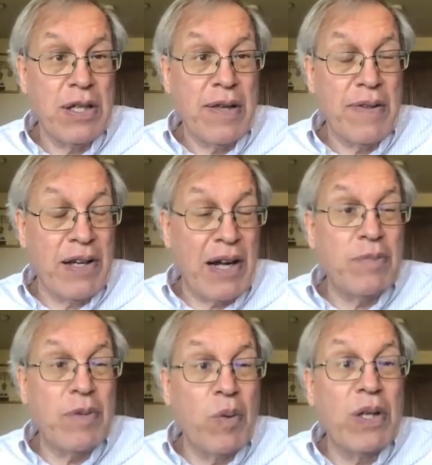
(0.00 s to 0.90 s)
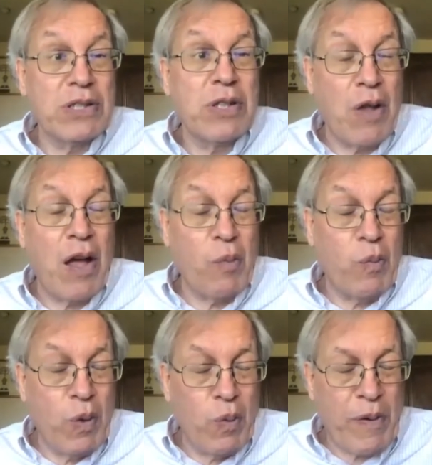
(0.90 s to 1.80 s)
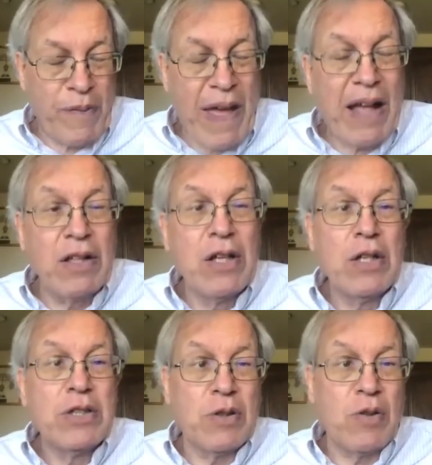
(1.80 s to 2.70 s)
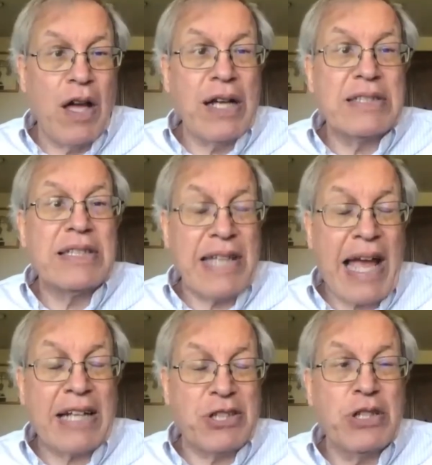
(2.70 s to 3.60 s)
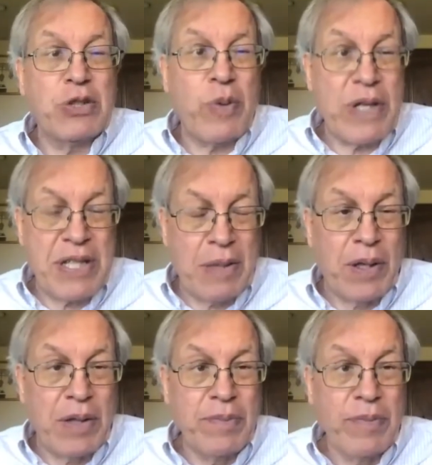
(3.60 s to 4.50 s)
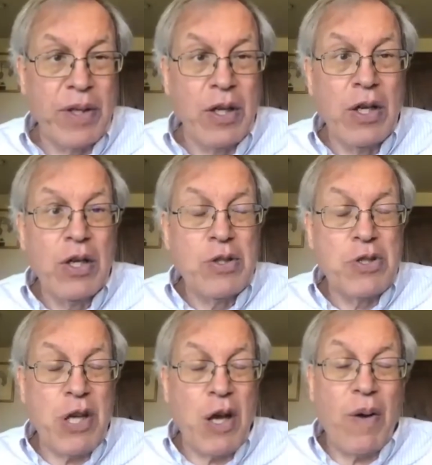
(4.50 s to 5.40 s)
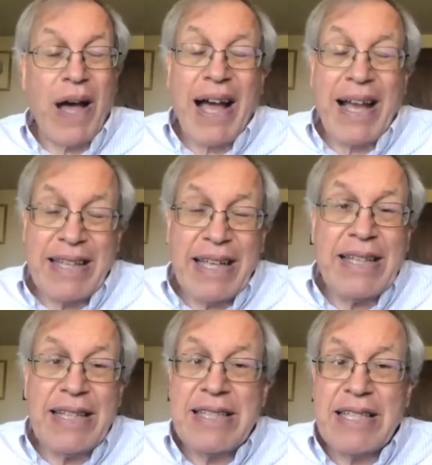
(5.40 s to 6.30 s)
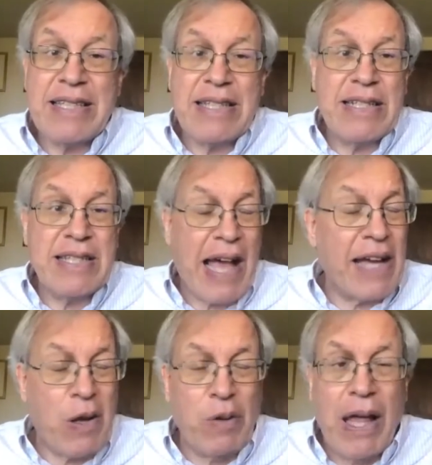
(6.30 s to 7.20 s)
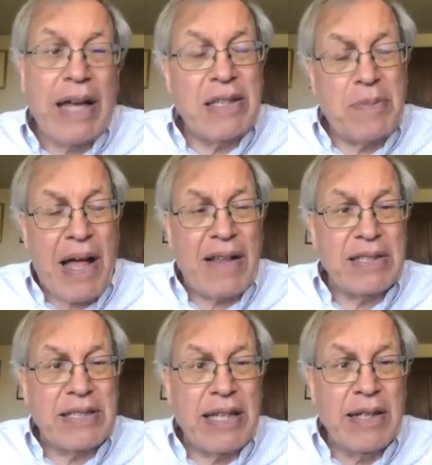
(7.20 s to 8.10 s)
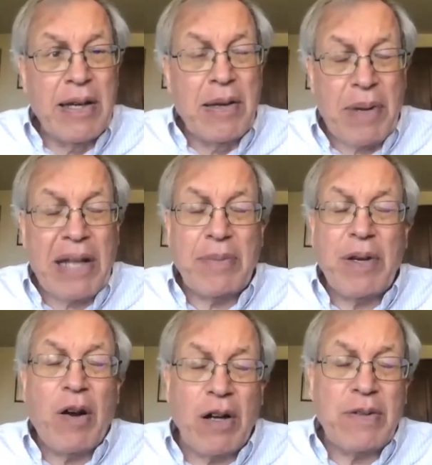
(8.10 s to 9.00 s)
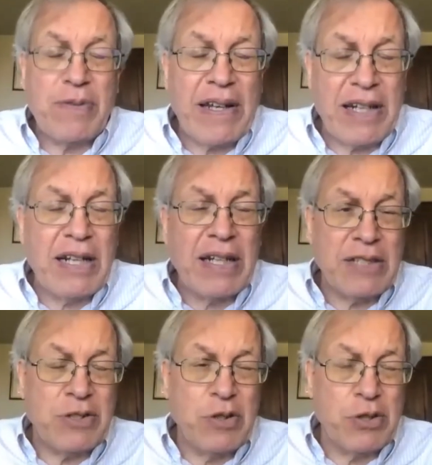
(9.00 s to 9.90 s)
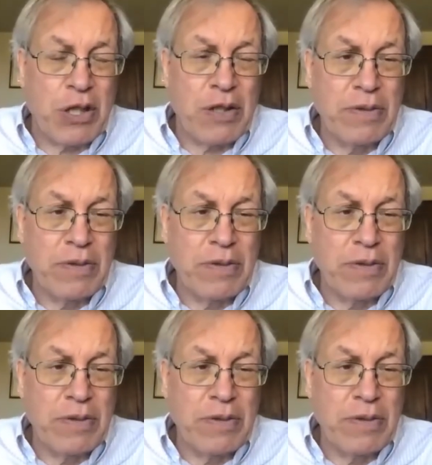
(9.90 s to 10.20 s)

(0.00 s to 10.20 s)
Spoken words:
The government will prevail so long as its action is reasonable. So I think in this instance, I don't like the policy, but I think it'd be hard to find it unconstitutional.